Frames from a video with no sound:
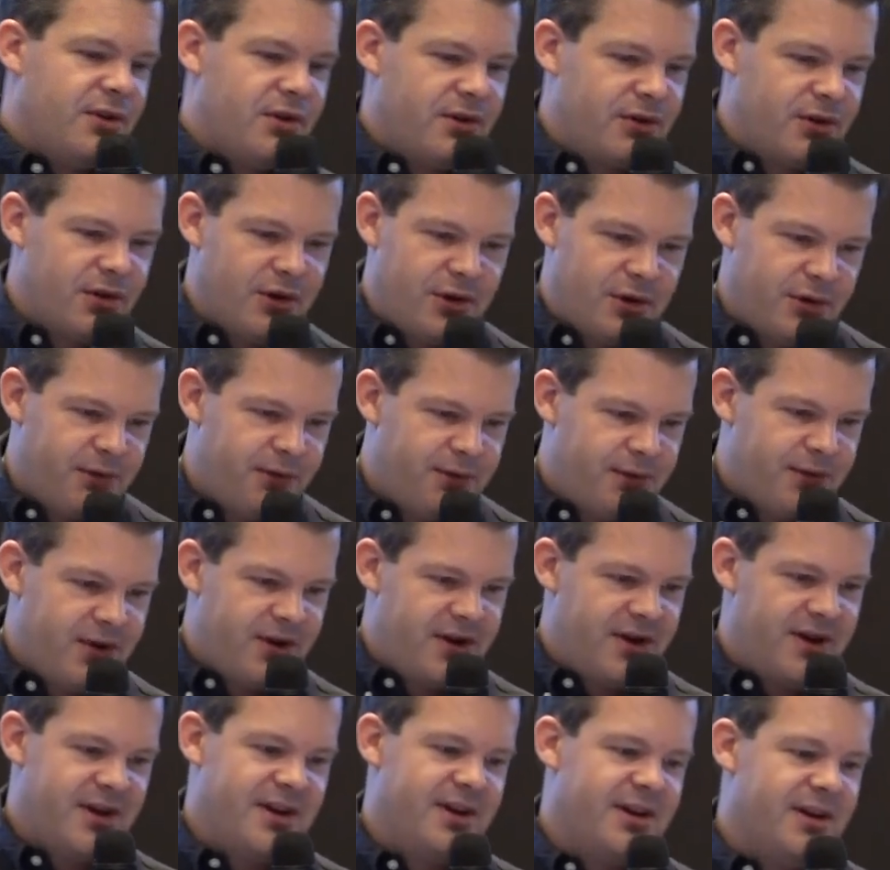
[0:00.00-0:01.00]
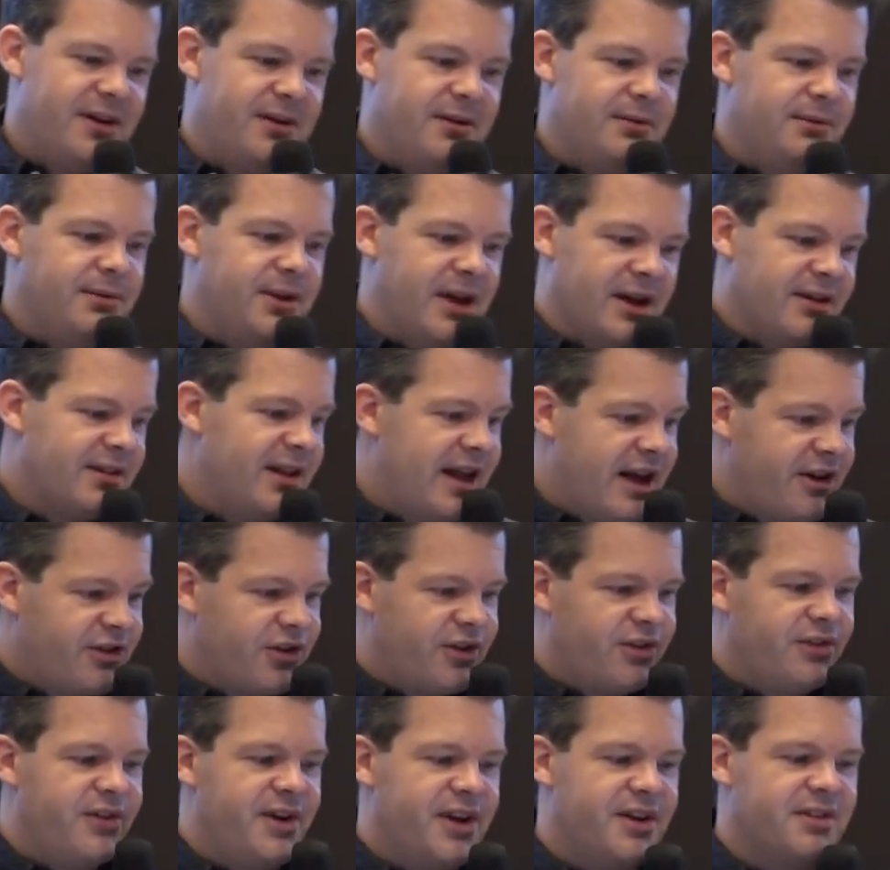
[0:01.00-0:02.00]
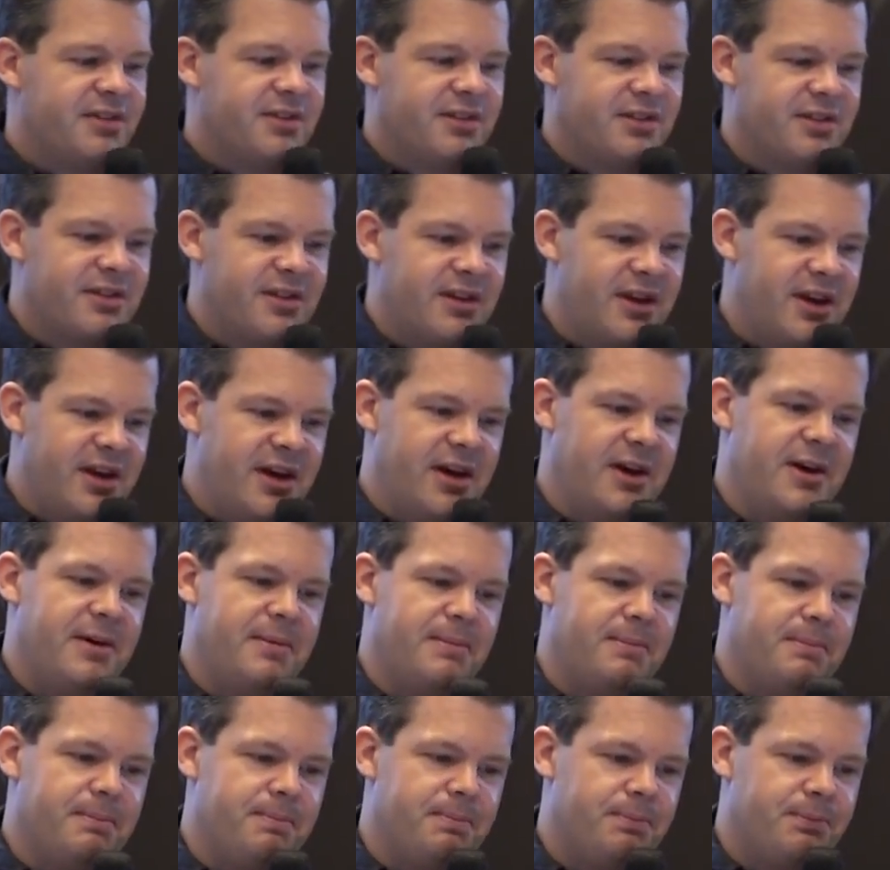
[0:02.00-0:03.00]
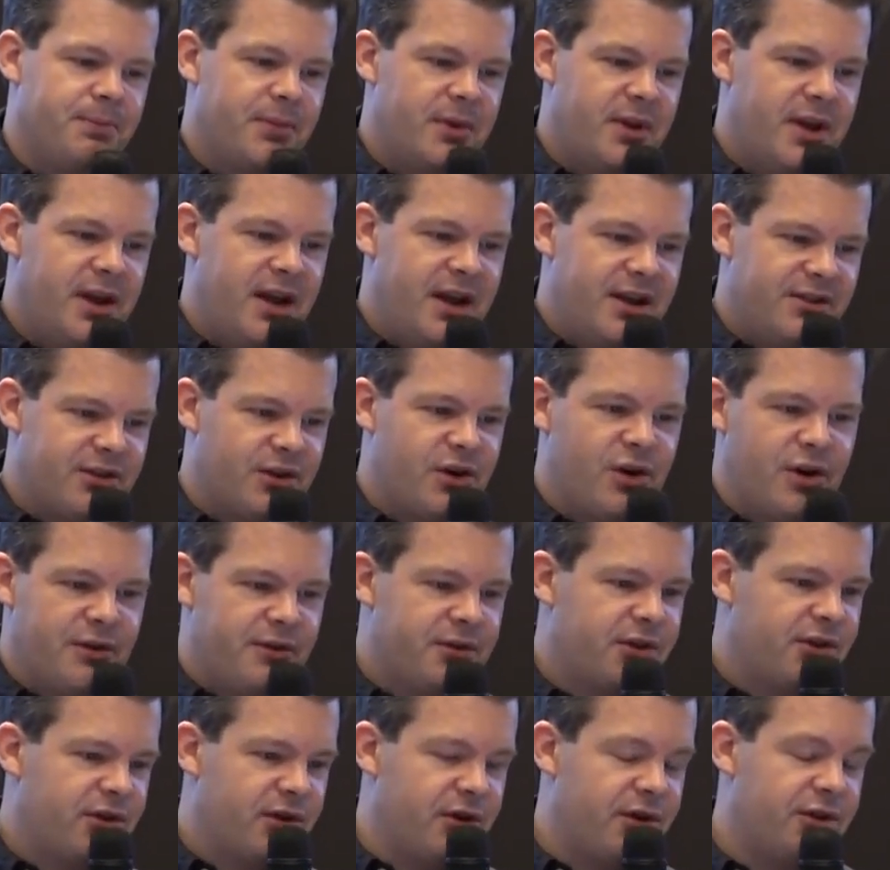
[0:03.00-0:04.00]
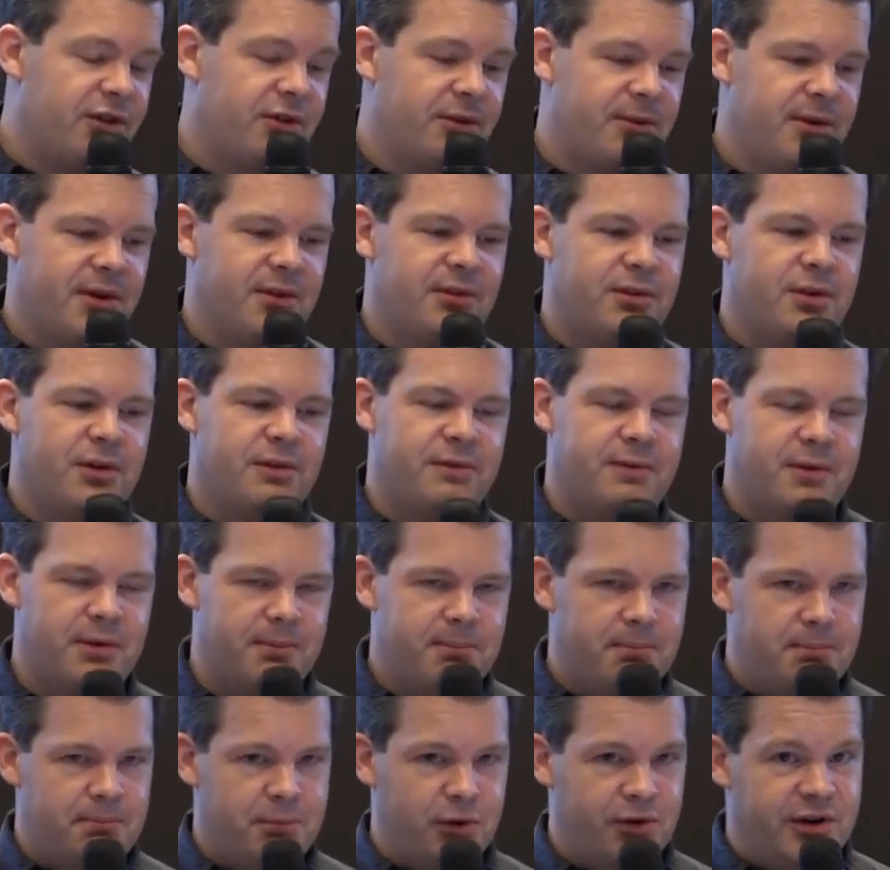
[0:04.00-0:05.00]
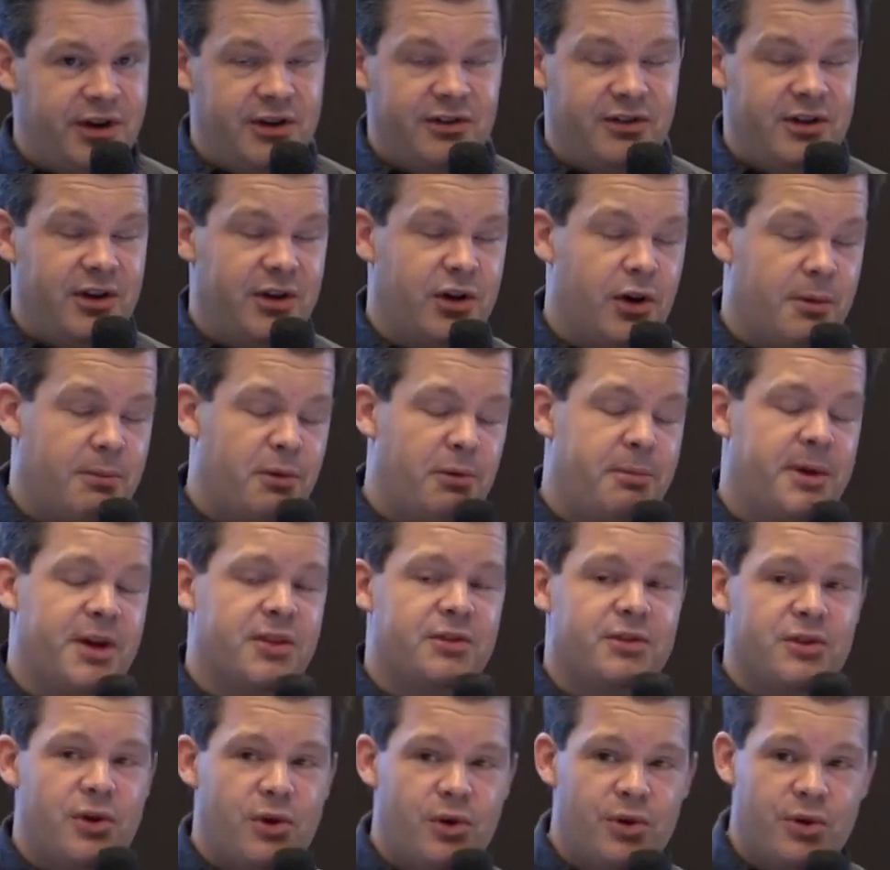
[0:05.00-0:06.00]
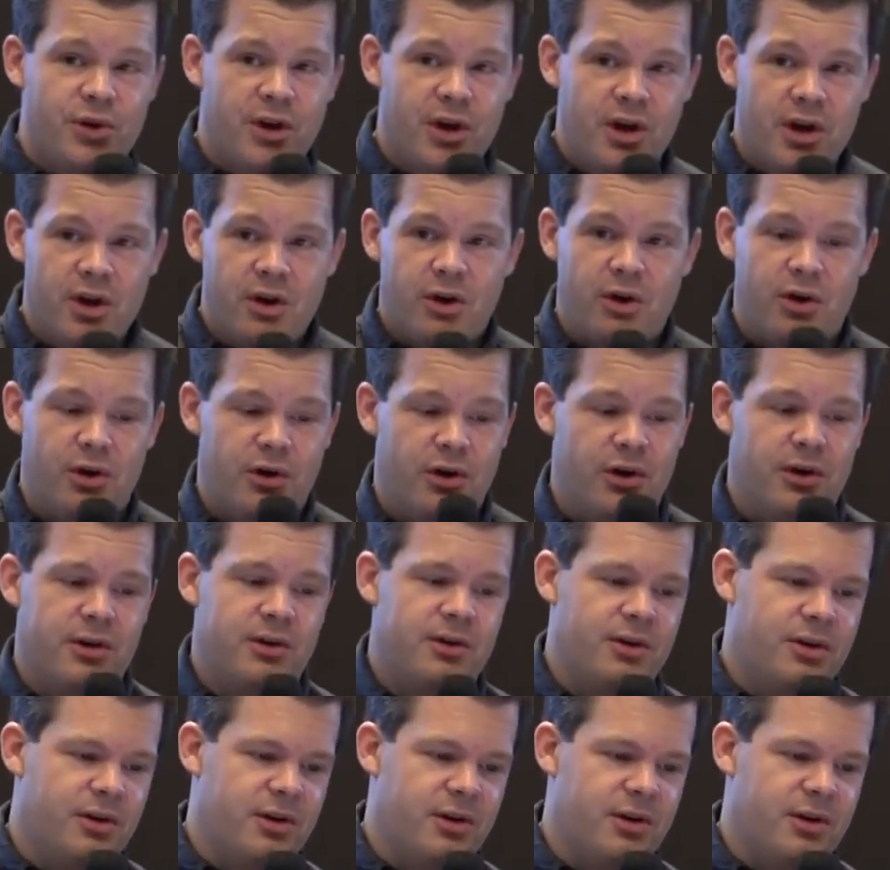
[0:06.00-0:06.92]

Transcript: sort of slashing risks as a consequence of a potentially compromised node or